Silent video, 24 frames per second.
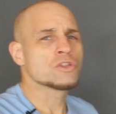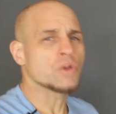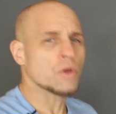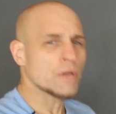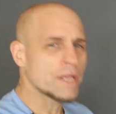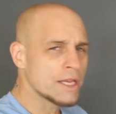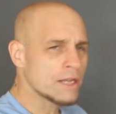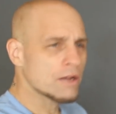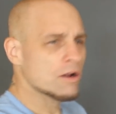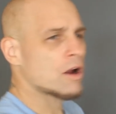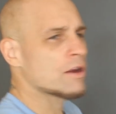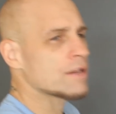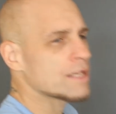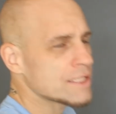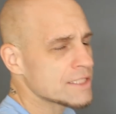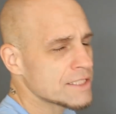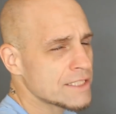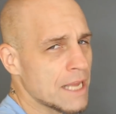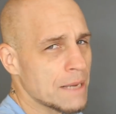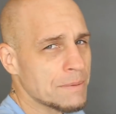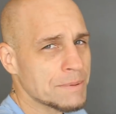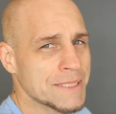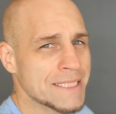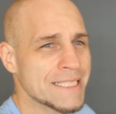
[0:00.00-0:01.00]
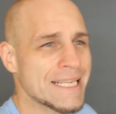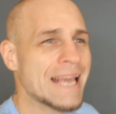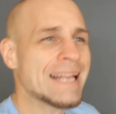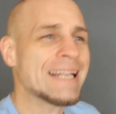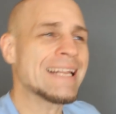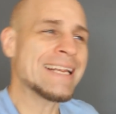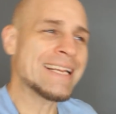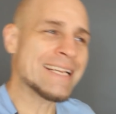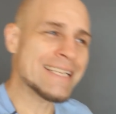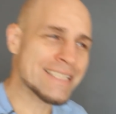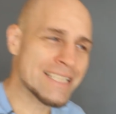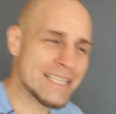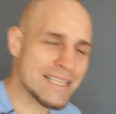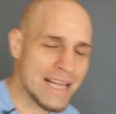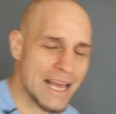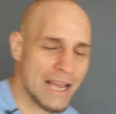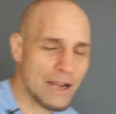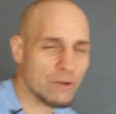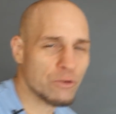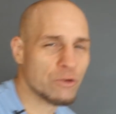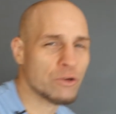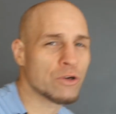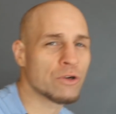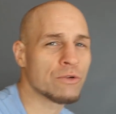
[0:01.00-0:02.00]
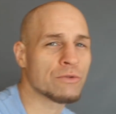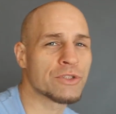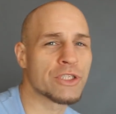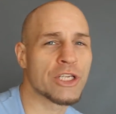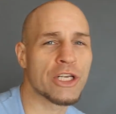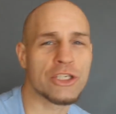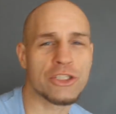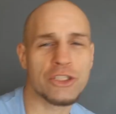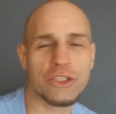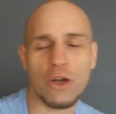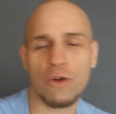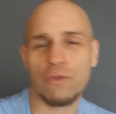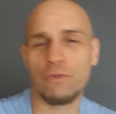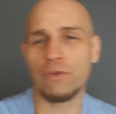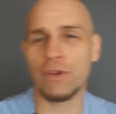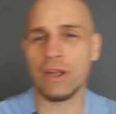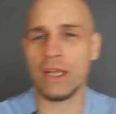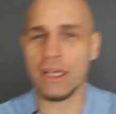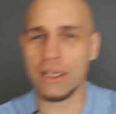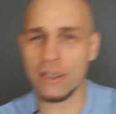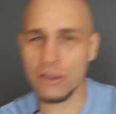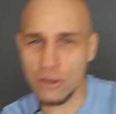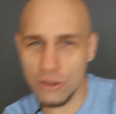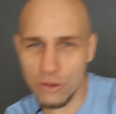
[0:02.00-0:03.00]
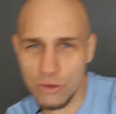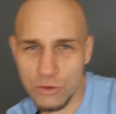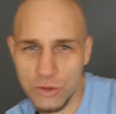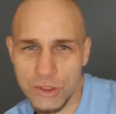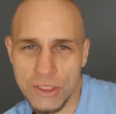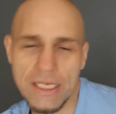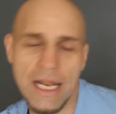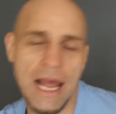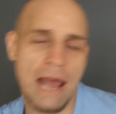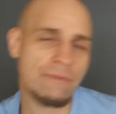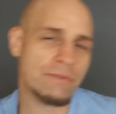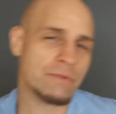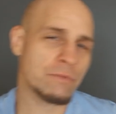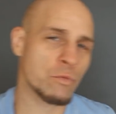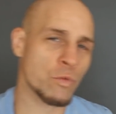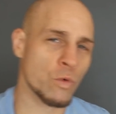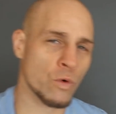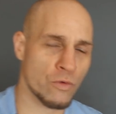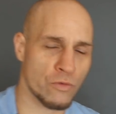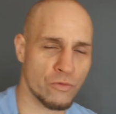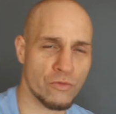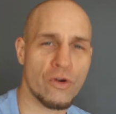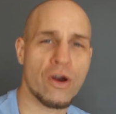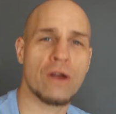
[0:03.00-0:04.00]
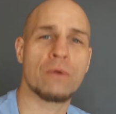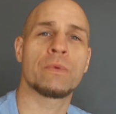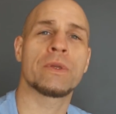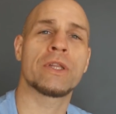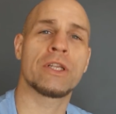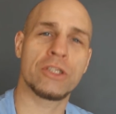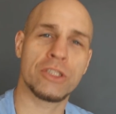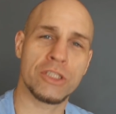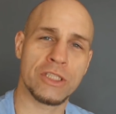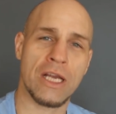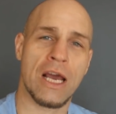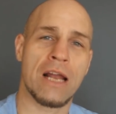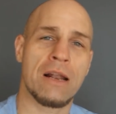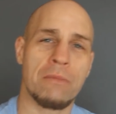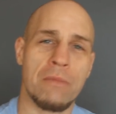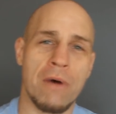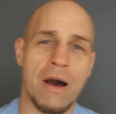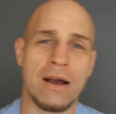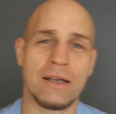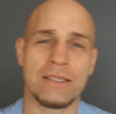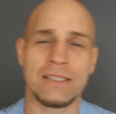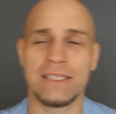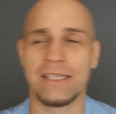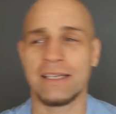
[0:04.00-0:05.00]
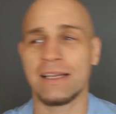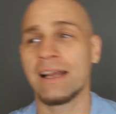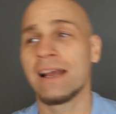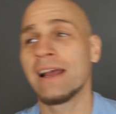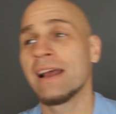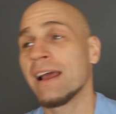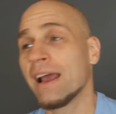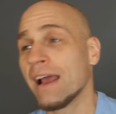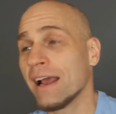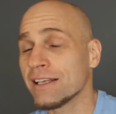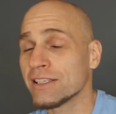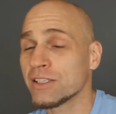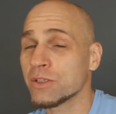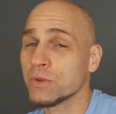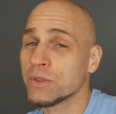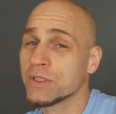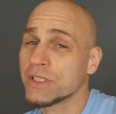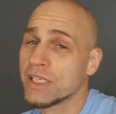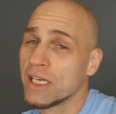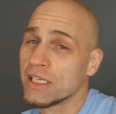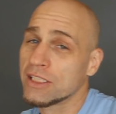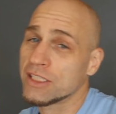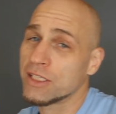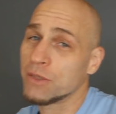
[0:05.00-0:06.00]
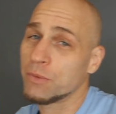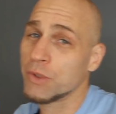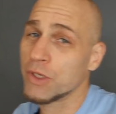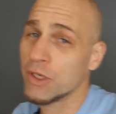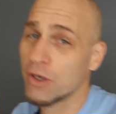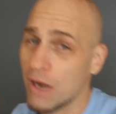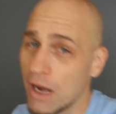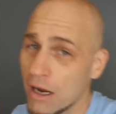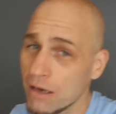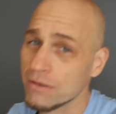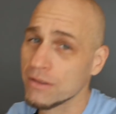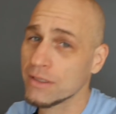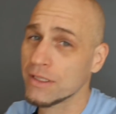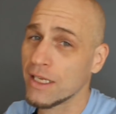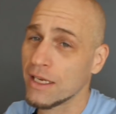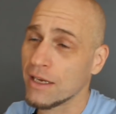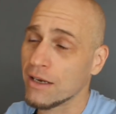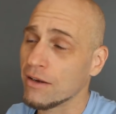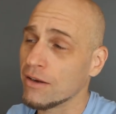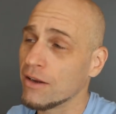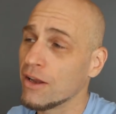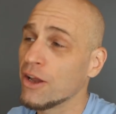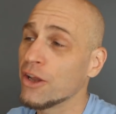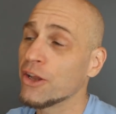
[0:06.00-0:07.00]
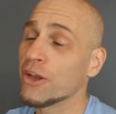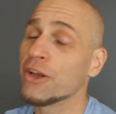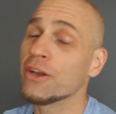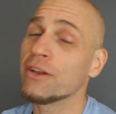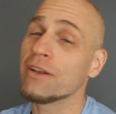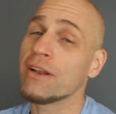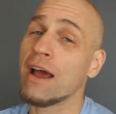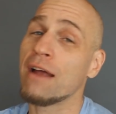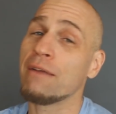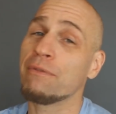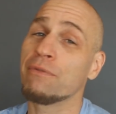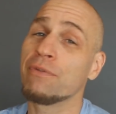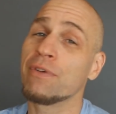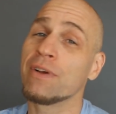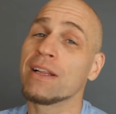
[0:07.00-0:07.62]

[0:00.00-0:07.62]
So here are the steps to get into that groove so you can start feeling loose and having more fun with your shadow boxing. And so essentially when you're out there, you're not